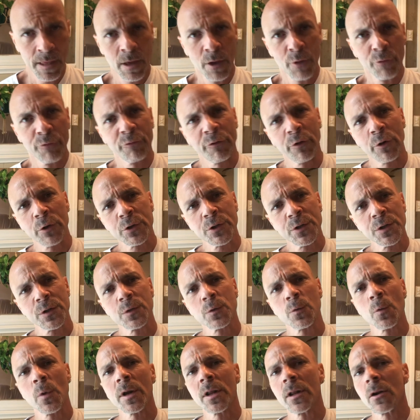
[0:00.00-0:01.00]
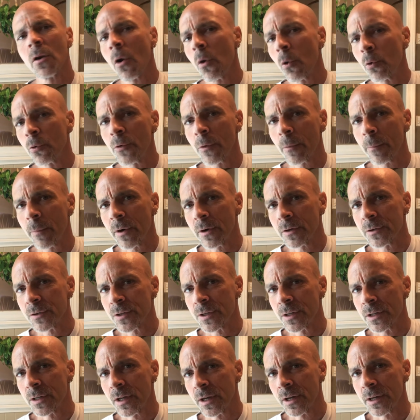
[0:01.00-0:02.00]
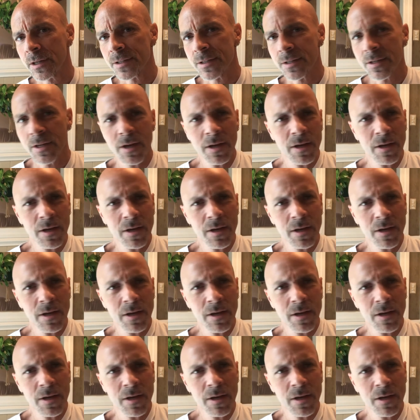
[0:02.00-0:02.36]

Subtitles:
versus when an older person does.